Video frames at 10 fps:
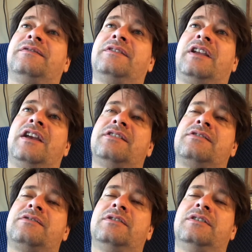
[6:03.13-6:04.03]
for the
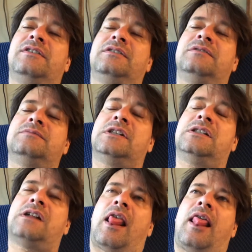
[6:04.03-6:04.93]
guest room.
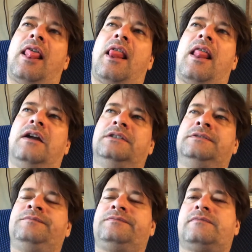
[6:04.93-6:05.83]

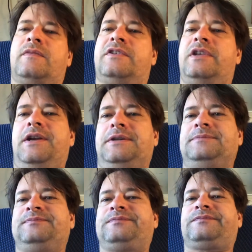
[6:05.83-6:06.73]

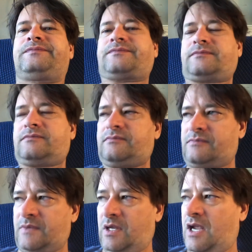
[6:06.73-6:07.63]
So
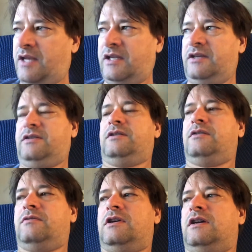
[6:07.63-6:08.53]
I need
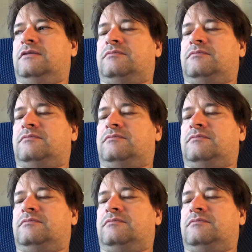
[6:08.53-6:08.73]
to